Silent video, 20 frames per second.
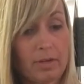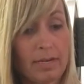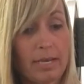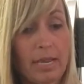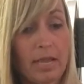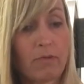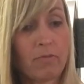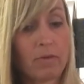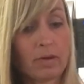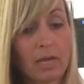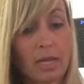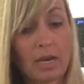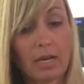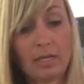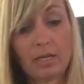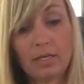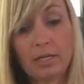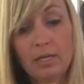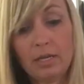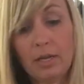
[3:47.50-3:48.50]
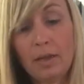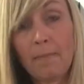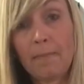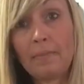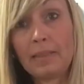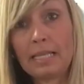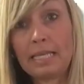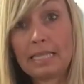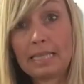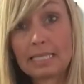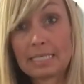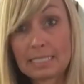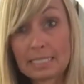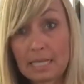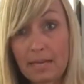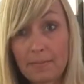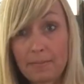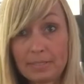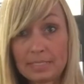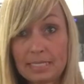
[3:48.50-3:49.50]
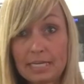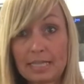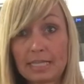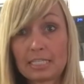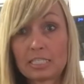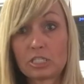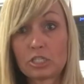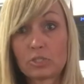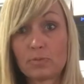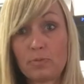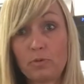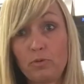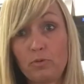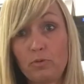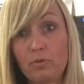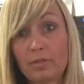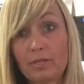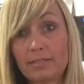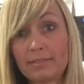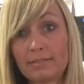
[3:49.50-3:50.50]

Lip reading: Now we're going to blend this up until it's smooth.